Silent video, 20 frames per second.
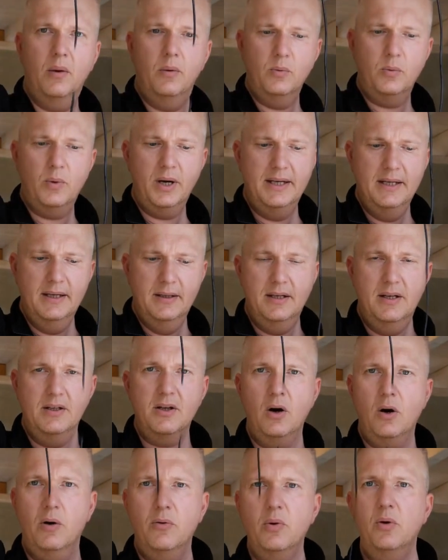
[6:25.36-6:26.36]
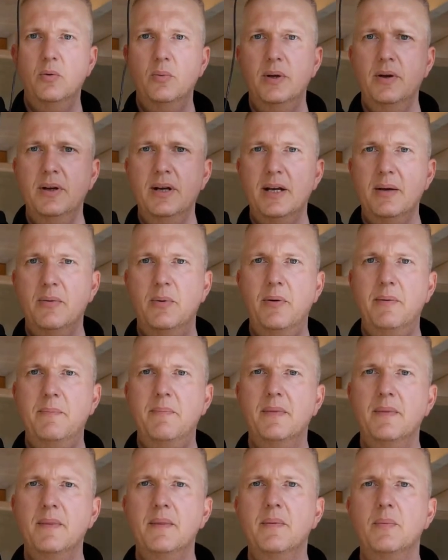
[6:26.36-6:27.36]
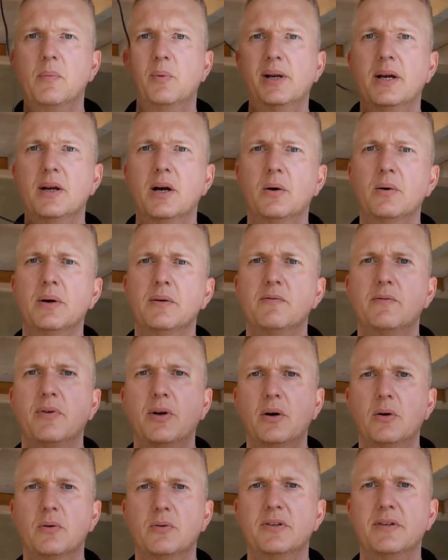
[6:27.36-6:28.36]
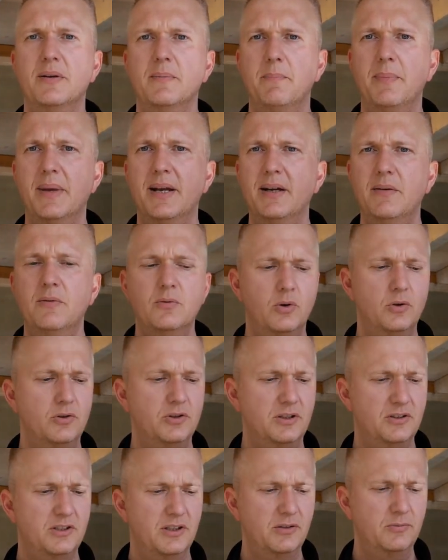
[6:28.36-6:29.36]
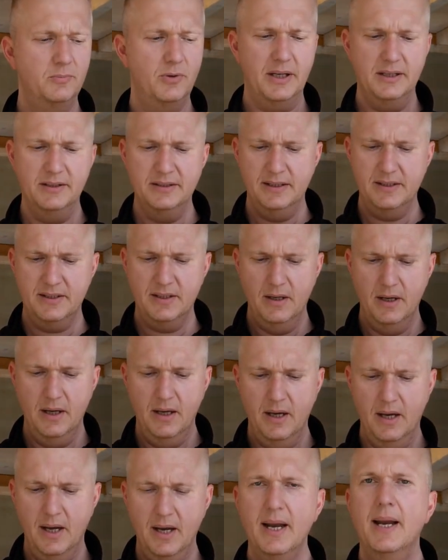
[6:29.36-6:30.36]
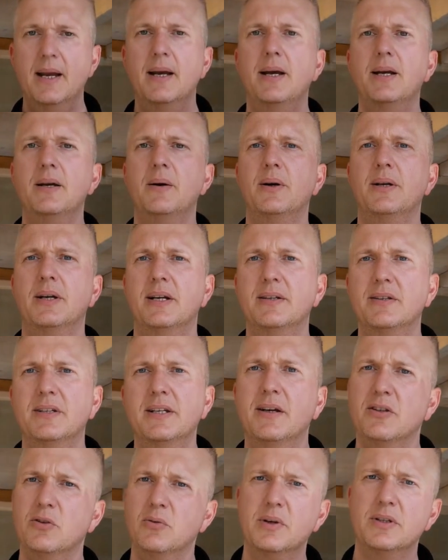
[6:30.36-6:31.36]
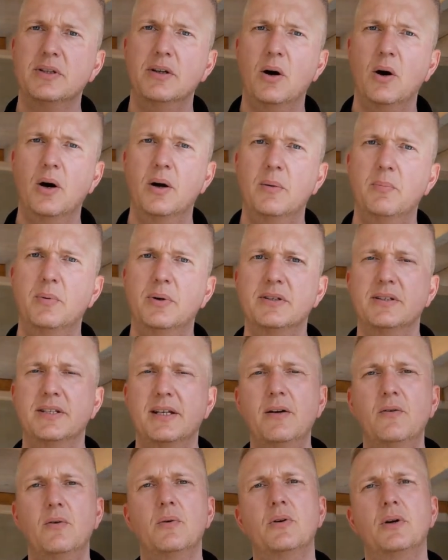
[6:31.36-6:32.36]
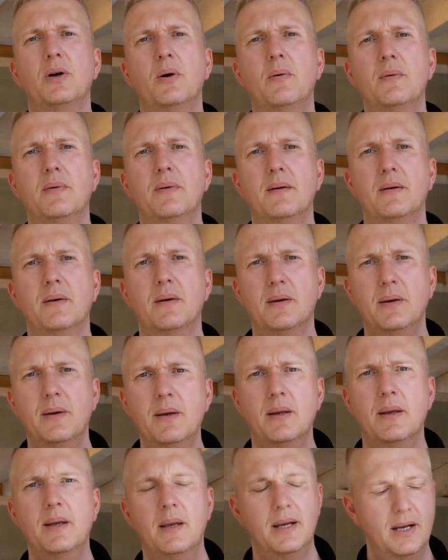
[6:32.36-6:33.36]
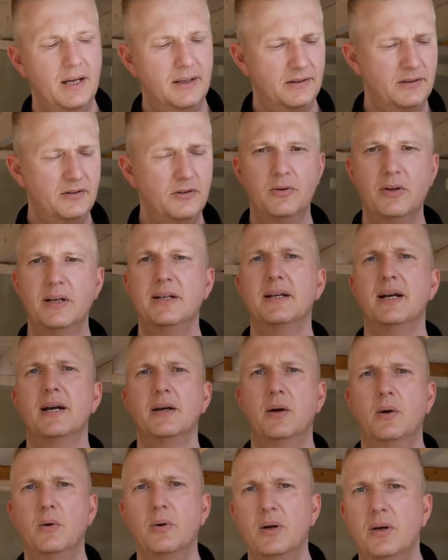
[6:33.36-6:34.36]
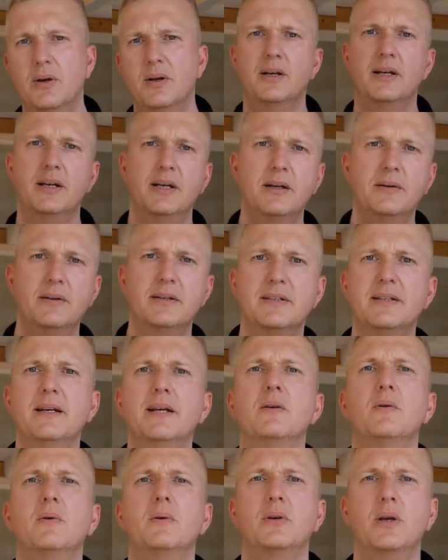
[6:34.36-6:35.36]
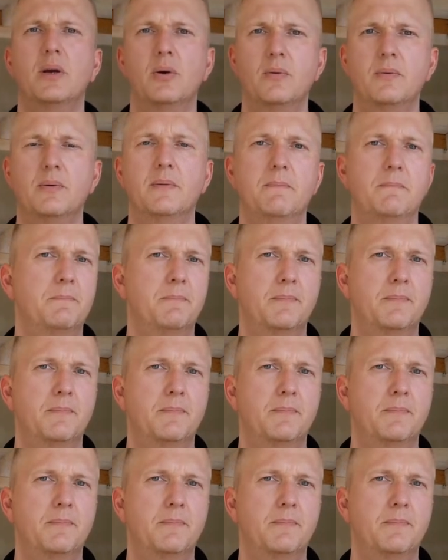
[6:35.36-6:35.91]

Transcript: When in the lawn robot cable, when current flows, meaning voltage is present, I hear a continuous audible signal tone. As soon as I no longer hear the signal tone,